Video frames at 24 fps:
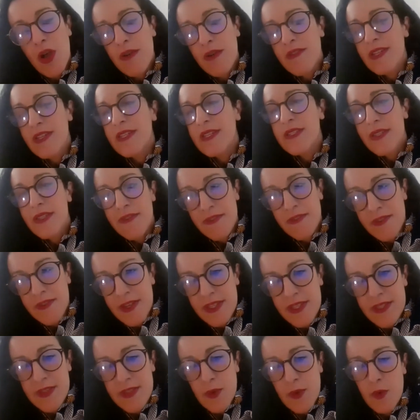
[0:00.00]
of
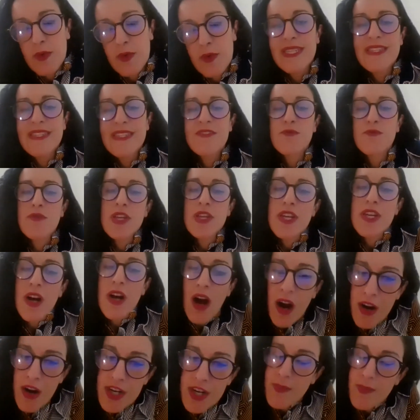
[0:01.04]
indifference or
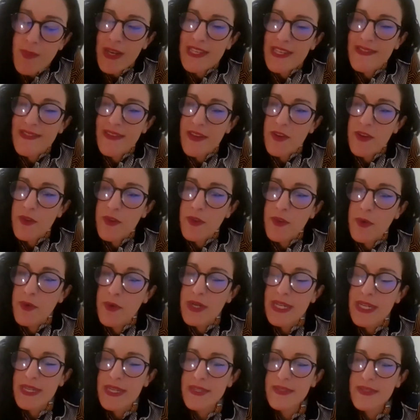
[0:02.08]
disregard by state
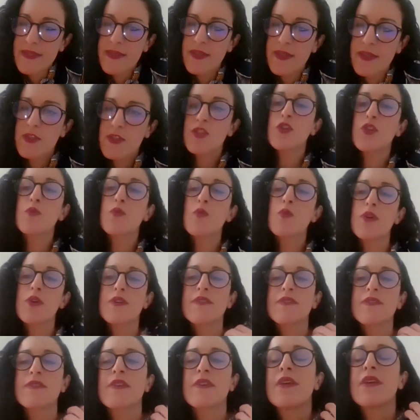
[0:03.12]
authorities
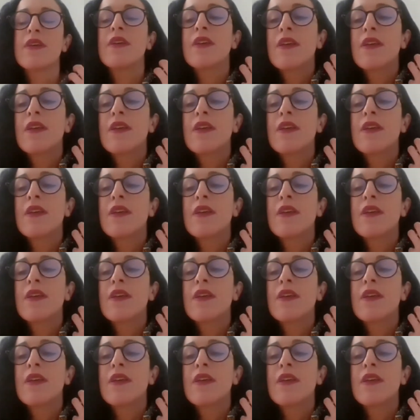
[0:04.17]
towards